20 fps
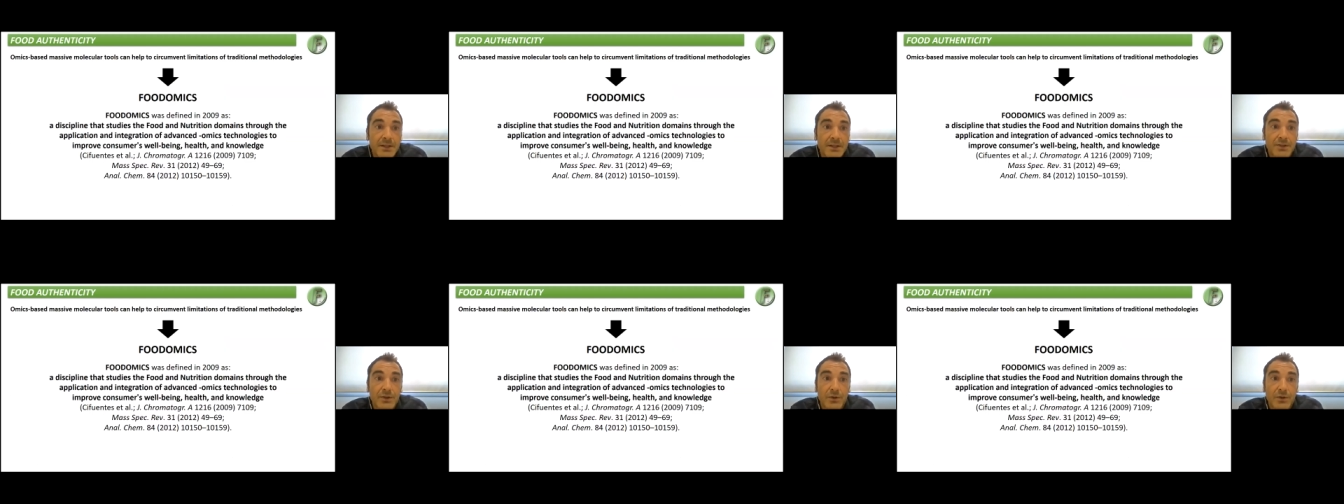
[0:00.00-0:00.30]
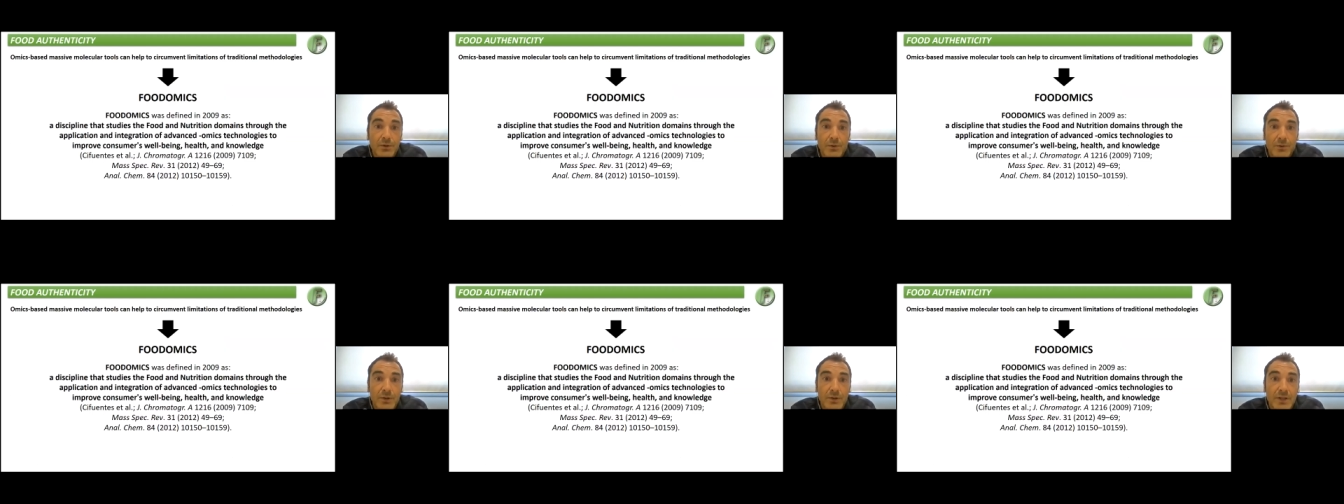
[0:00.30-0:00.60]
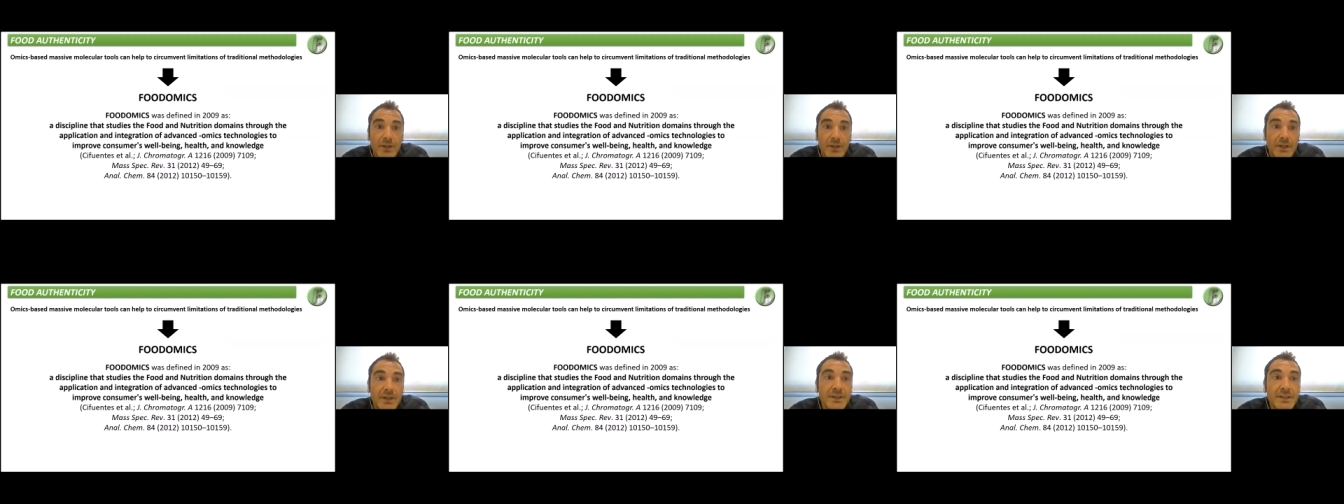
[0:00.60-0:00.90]
So
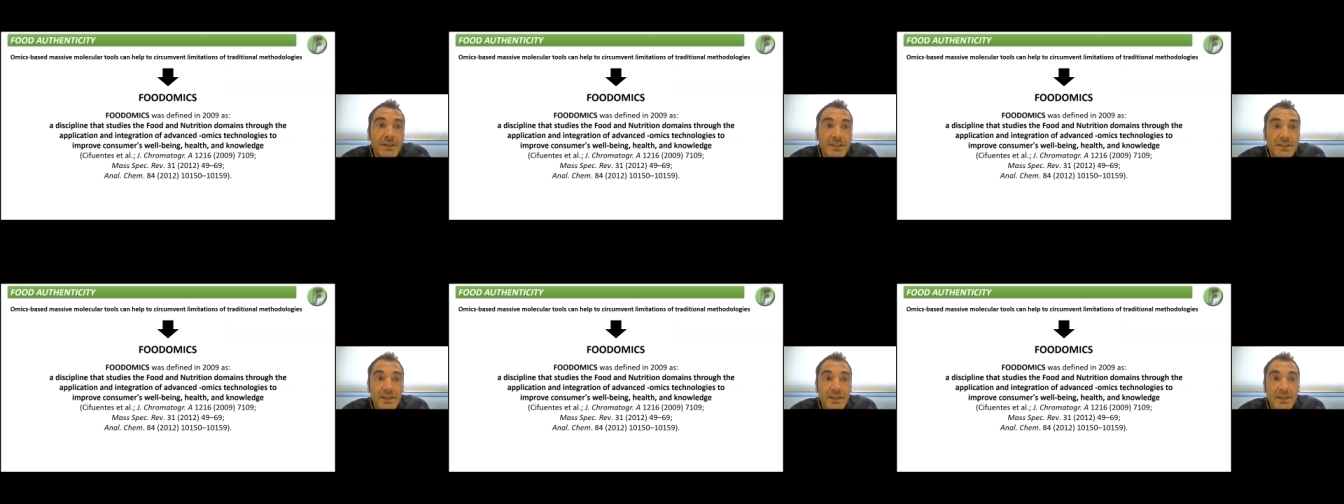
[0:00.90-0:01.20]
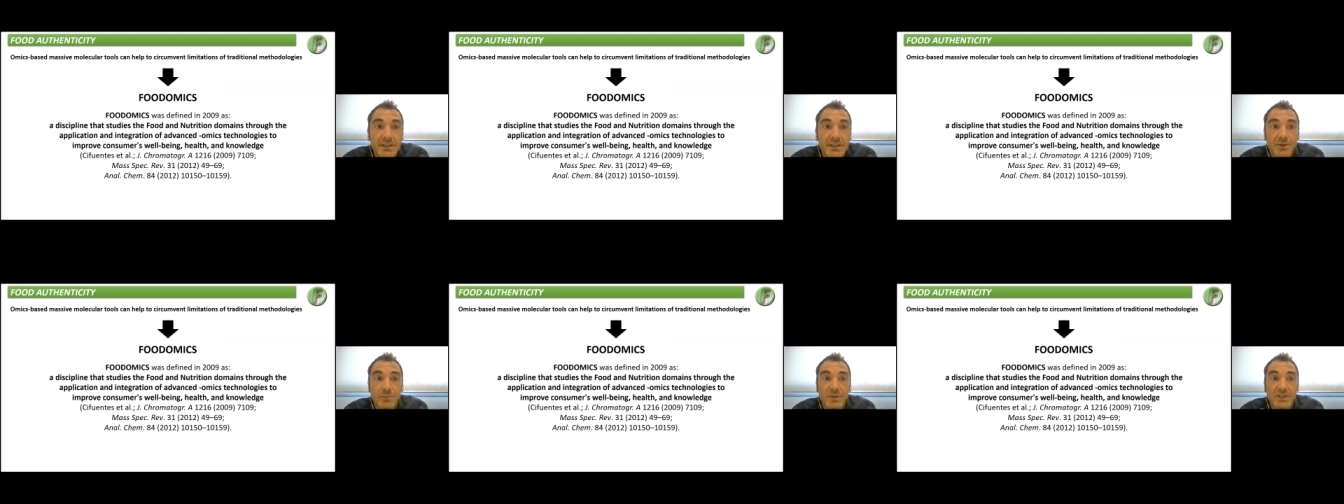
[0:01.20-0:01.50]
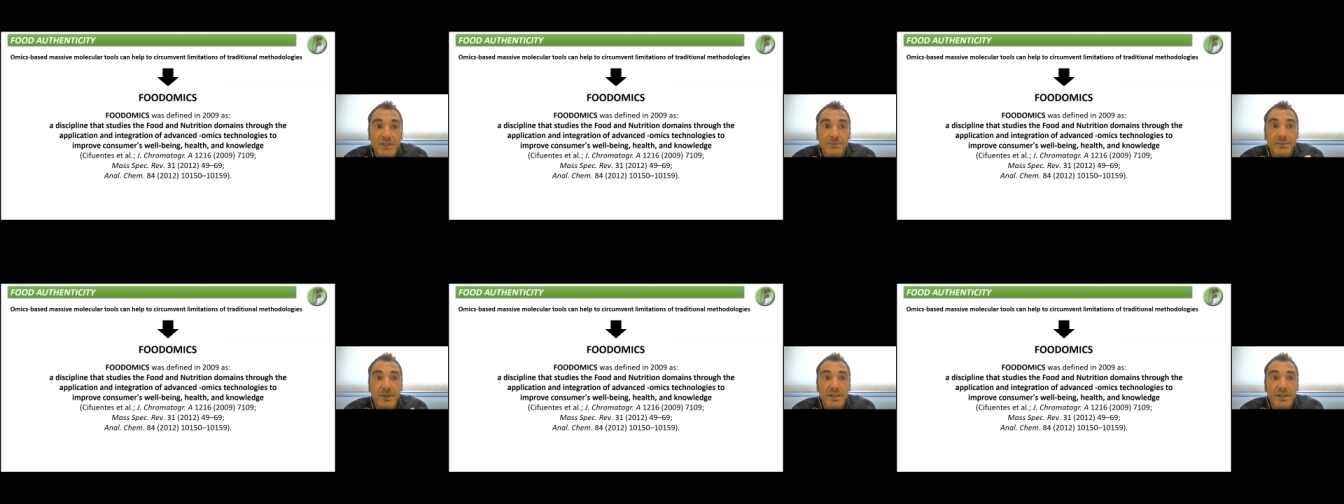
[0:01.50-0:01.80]
uh, in this sense,
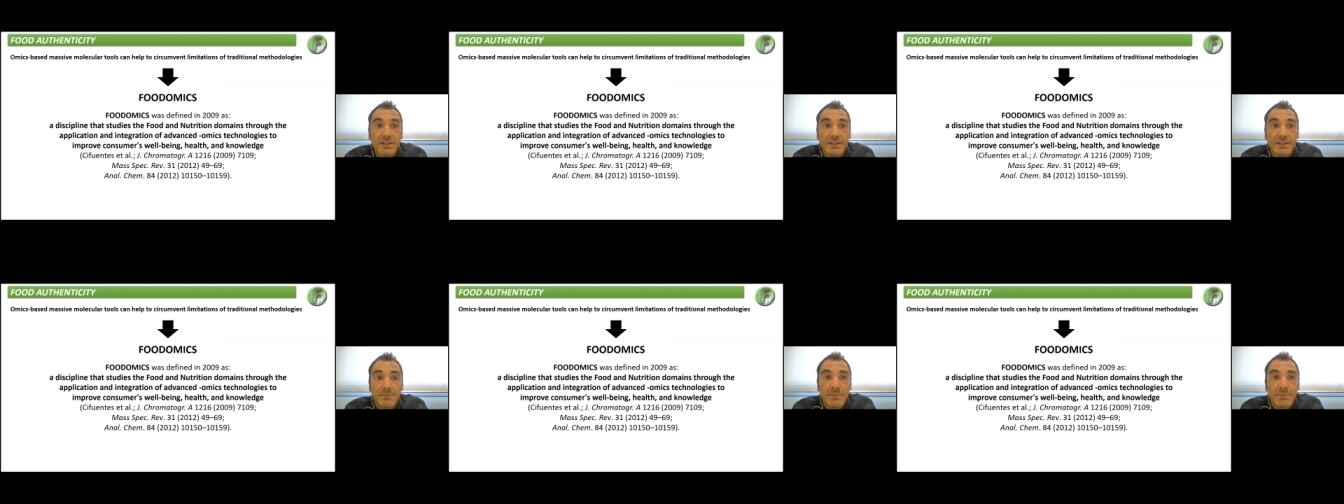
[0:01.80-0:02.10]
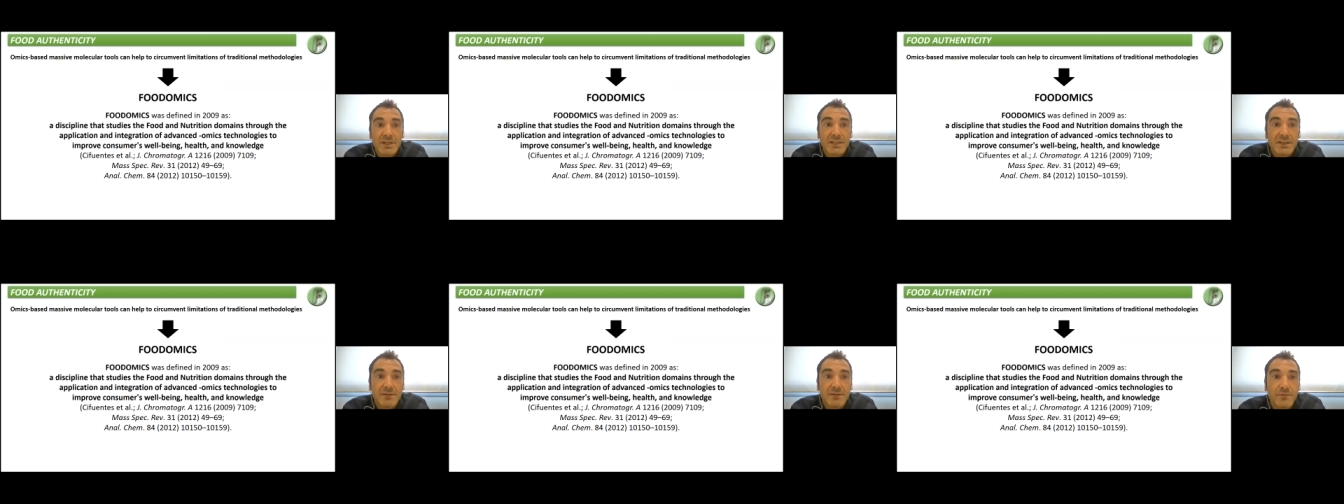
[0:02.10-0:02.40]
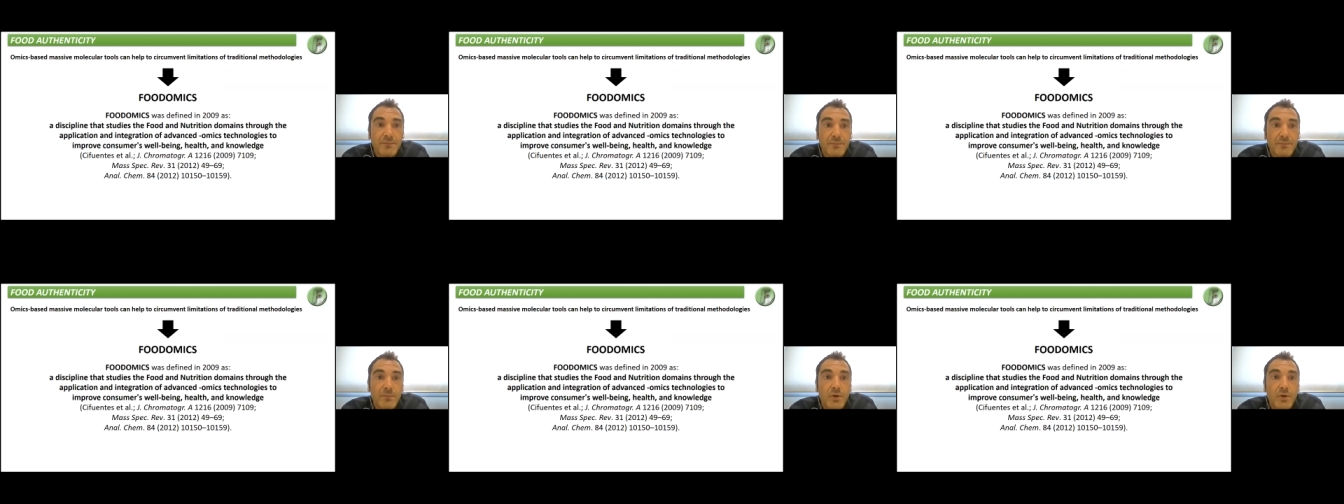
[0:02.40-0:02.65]
omics-based massive